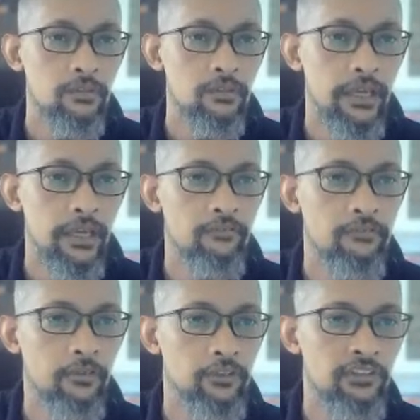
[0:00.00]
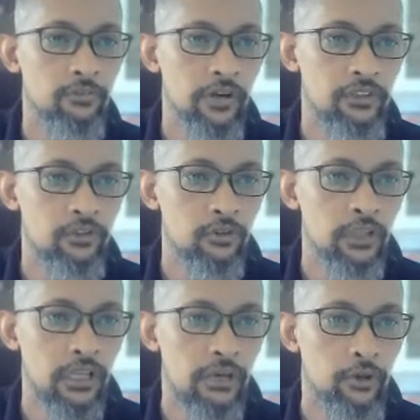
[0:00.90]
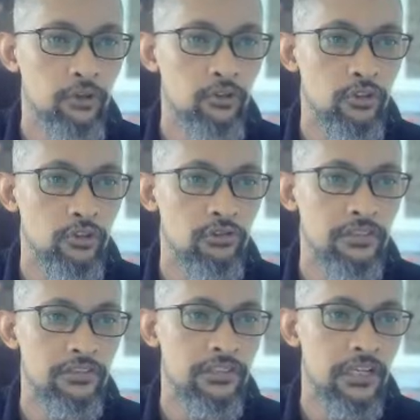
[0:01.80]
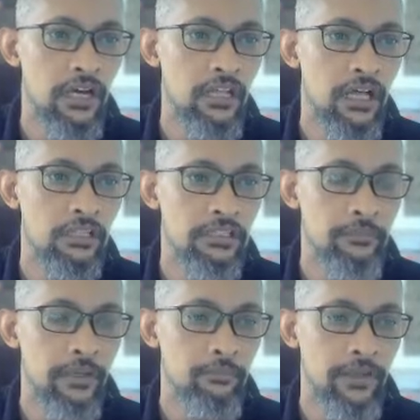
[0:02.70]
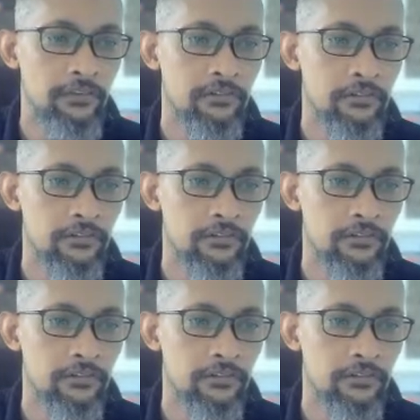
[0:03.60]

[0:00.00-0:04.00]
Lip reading: And from this brush tool, I'm going to use the Skull Ultimate Pencil.